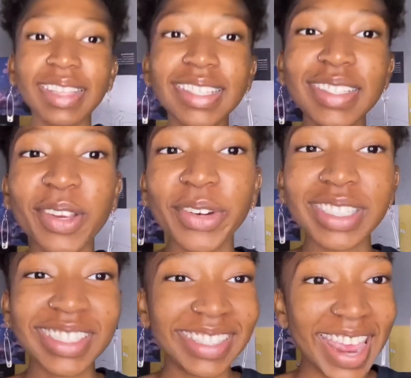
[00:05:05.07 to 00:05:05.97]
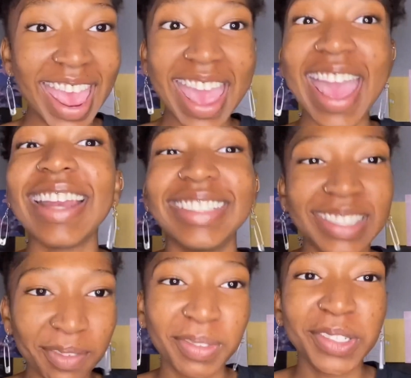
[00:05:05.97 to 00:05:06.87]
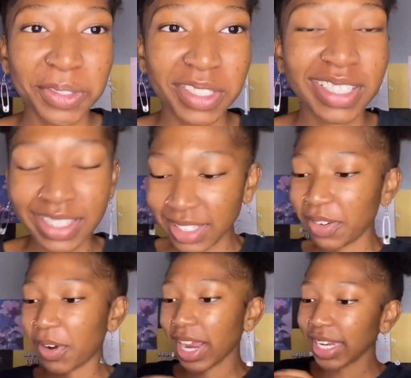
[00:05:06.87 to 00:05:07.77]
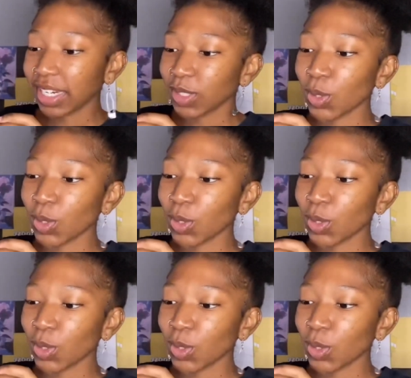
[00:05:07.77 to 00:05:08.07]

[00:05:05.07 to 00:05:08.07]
These earrings just added something to this, right?